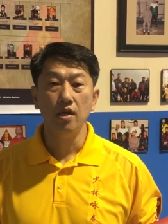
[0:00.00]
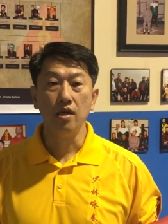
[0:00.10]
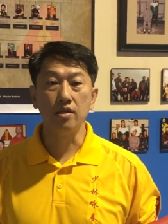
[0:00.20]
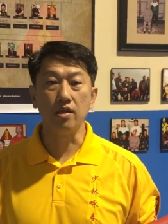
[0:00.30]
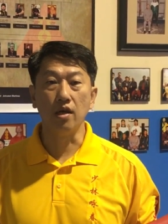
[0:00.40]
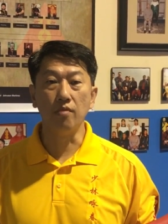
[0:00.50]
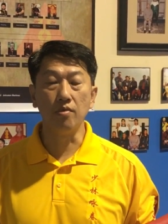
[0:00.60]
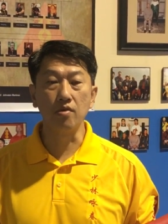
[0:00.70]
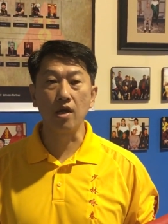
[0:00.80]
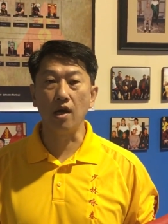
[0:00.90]
He's a
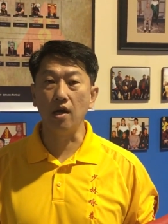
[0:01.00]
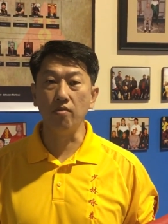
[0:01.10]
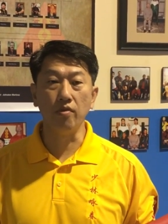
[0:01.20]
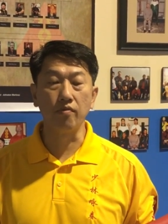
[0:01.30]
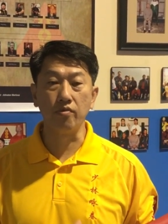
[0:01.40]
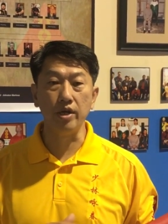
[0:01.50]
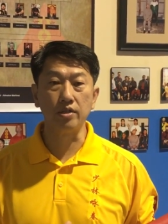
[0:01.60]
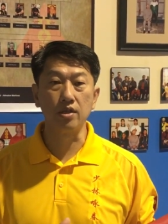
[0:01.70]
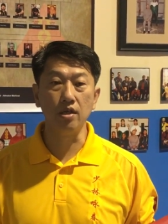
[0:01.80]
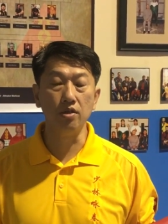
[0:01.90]
humble guy with great
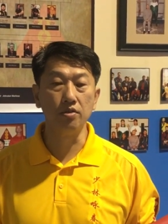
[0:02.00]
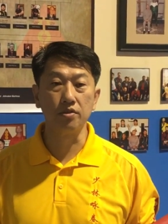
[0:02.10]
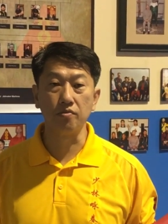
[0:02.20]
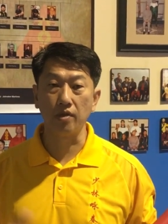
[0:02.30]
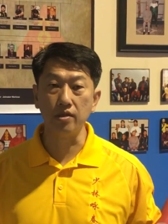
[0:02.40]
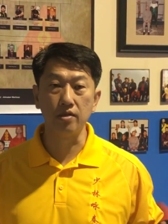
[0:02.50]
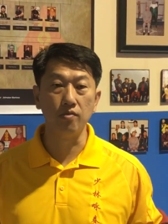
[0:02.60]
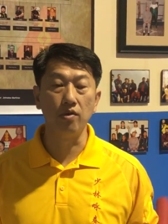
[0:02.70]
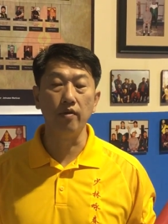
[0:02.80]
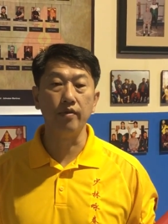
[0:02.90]
skills, runs
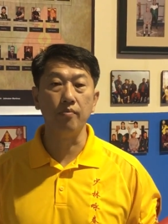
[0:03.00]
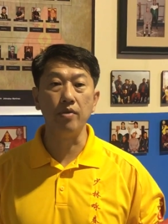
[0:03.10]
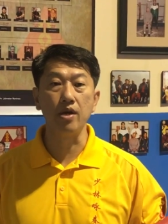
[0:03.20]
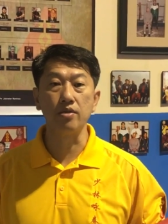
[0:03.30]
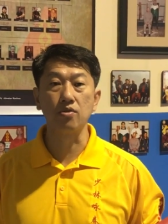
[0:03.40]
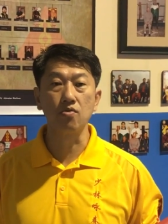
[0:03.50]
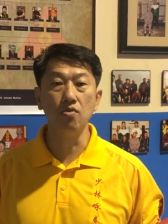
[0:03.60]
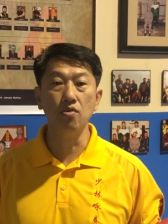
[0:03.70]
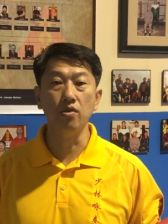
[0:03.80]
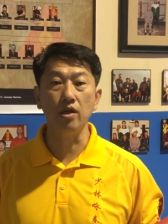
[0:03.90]
one of the biggest
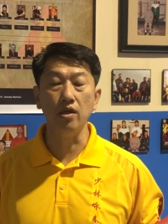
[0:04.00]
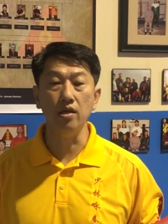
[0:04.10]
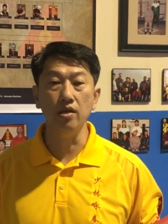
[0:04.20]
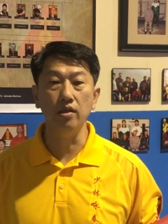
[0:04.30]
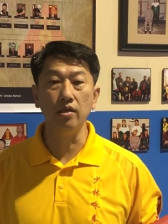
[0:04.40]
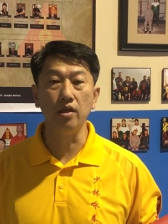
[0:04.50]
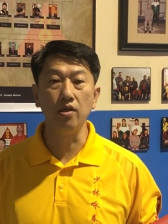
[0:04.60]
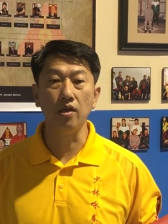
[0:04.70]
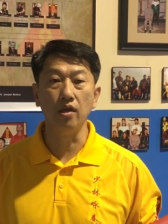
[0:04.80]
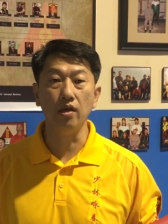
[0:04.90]
school in,
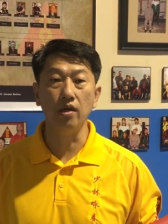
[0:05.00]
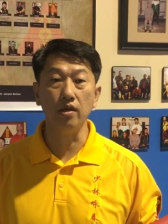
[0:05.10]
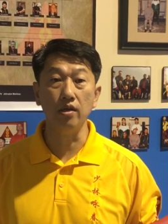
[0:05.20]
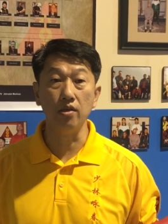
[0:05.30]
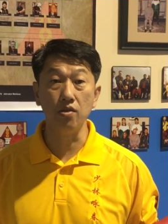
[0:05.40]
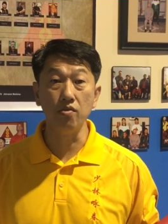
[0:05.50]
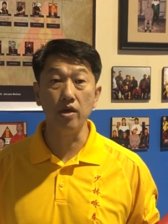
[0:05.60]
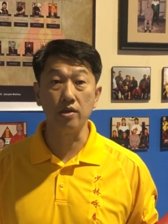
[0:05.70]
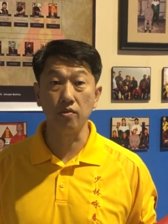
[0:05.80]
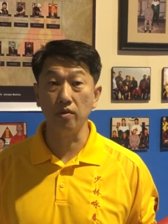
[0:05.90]
uh, in the
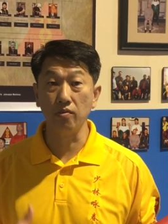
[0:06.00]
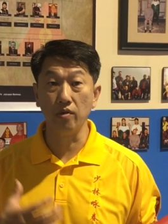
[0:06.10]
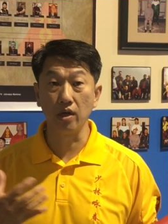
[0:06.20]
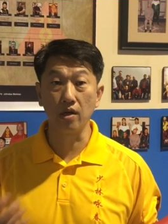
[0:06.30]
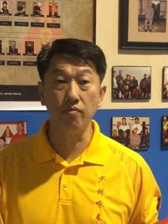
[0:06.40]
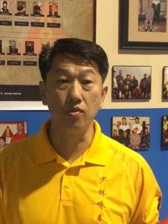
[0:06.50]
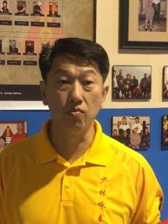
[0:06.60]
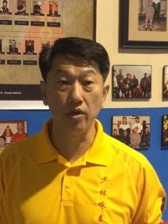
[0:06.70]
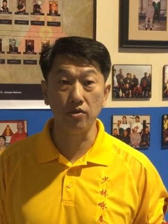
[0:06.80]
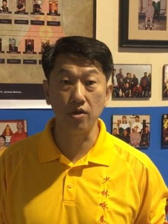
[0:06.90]
U.S. when it comes to
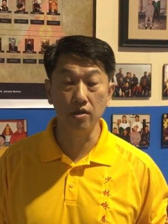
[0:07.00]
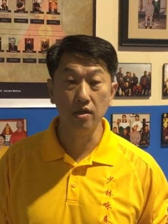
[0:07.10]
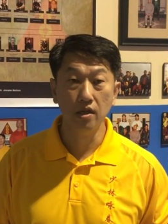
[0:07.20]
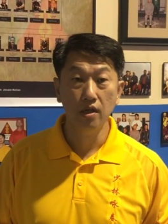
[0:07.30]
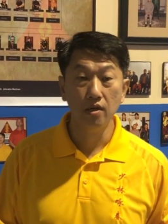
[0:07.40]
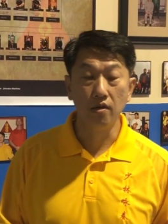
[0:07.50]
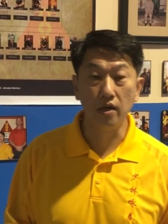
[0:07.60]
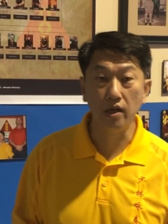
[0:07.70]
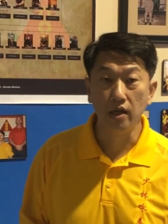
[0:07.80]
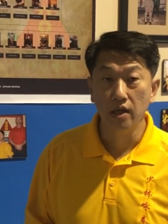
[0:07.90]
Wing Chun
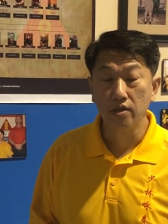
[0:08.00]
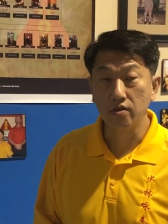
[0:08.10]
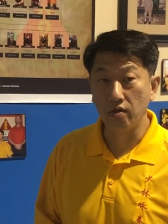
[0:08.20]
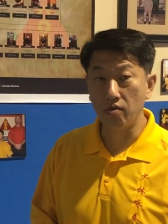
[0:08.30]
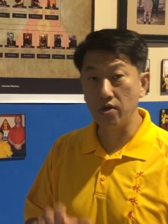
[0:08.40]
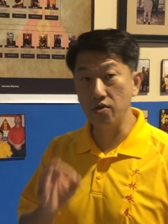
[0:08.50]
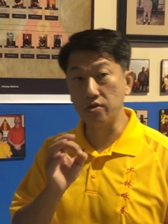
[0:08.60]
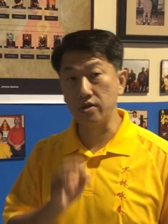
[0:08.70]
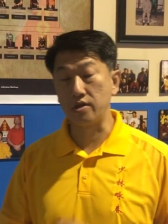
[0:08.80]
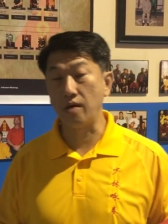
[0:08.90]
okay? So I want to
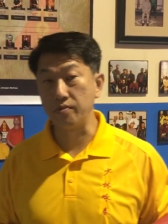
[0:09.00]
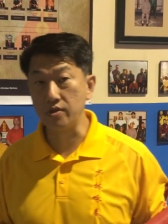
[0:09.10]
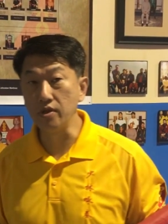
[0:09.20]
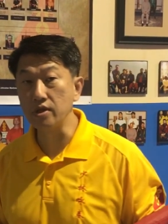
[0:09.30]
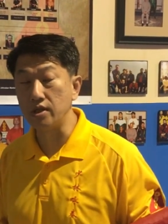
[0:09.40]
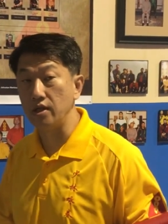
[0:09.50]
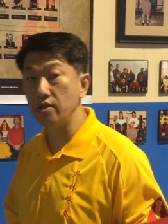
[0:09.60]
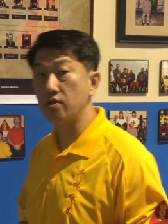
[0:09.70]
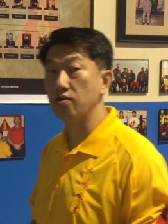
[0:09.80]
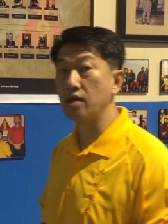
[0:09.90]
use this
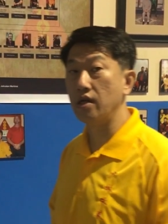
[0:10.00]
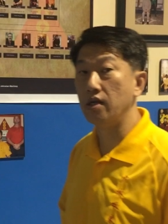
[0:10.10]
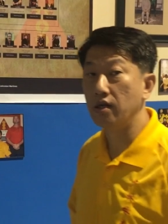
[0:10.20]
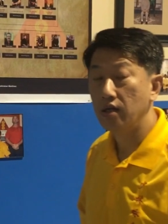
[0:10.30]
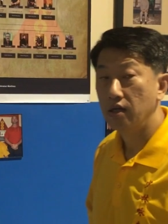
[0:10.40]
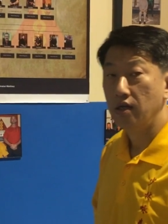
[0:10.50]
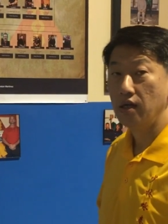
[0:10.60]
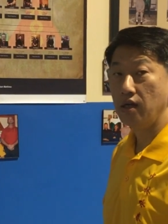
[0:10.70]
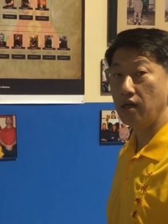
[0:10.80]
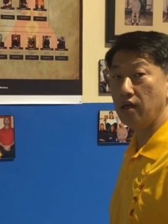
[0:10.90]
opportunity to kind of
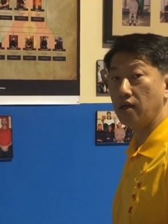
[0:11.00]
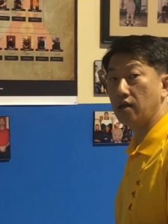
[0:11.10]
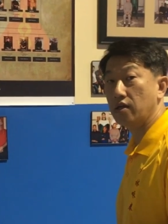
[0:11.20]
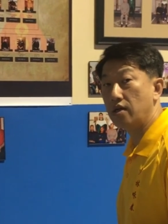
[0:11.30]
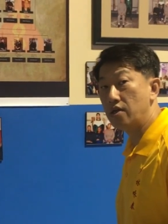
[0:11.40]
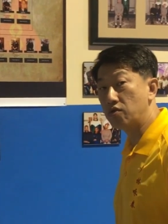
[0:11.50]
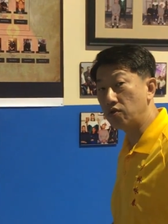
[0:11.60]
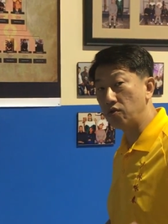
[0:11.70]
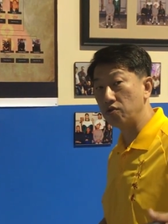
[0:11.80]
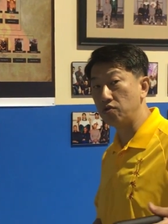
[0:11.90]
uh,
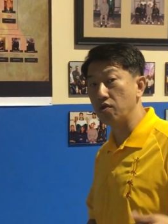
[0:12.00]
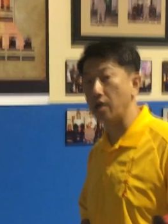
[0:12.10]
introduce you